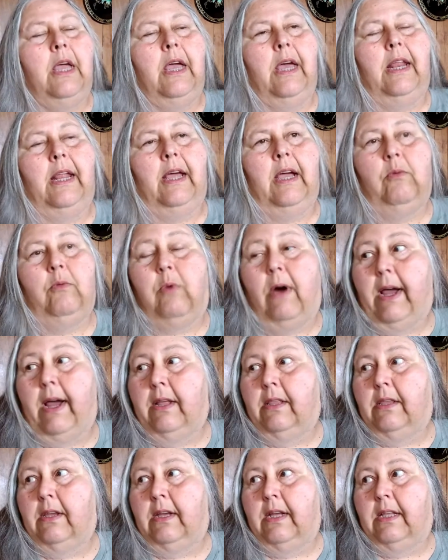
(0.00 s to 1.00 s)
and I
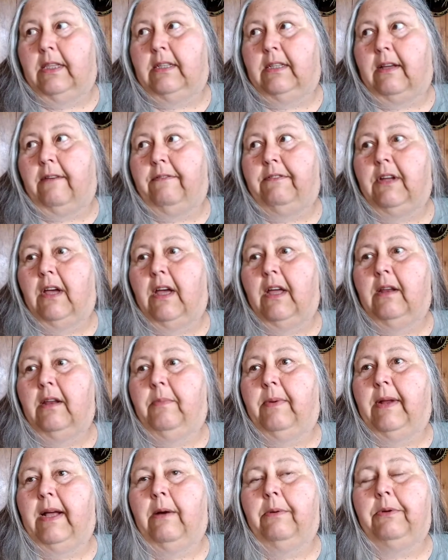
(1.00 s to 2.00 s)
wanted to get stuff done,
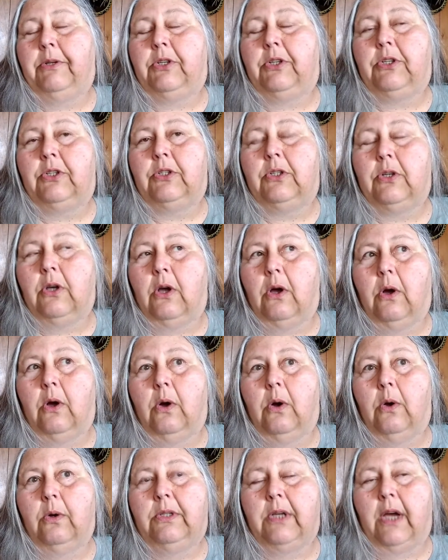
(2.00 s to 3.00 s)
but I was
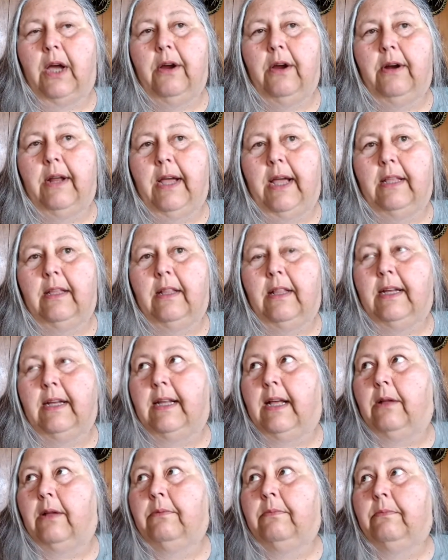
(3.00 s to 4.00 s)
so tired I had to lay
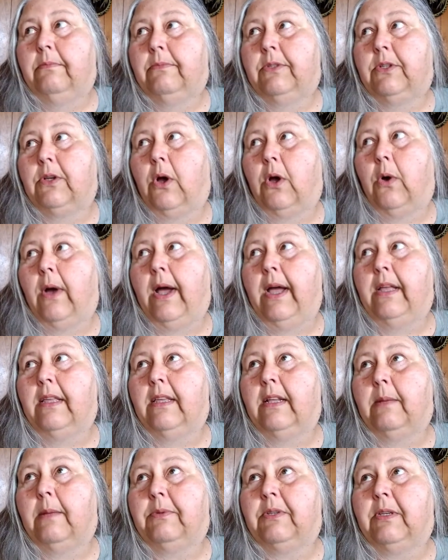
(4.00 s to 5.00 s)
down. So I
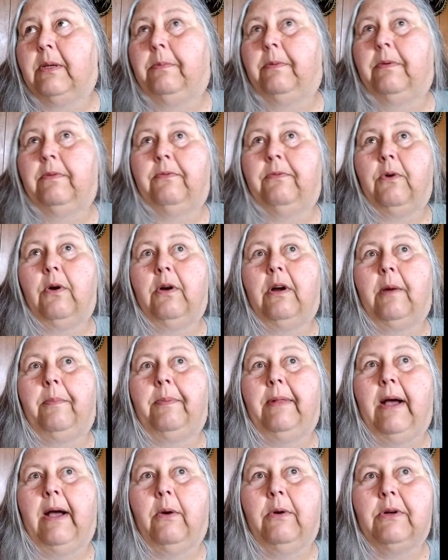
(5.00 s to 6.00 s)
ended up sleeping for a
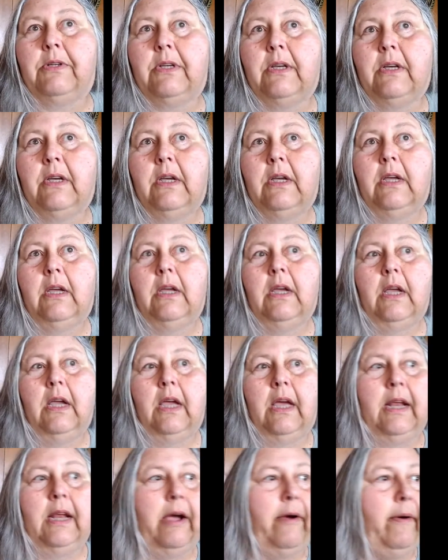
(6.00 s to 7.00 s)
couple hours.
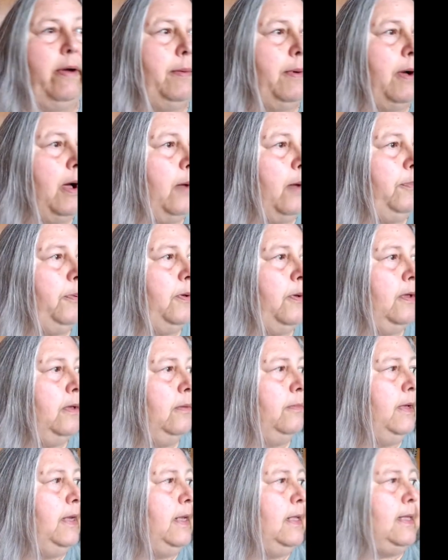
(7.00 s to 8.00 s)
And now I'm up,
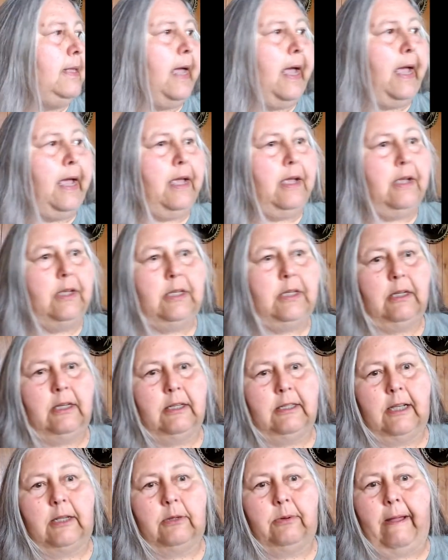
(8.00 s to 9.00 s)
I'm in a daze
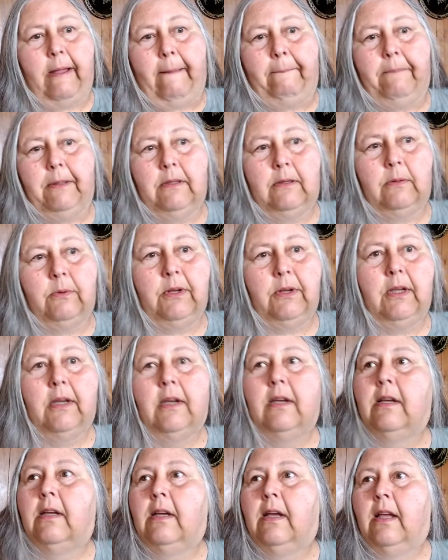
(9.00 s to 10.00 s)
because that's what happens when you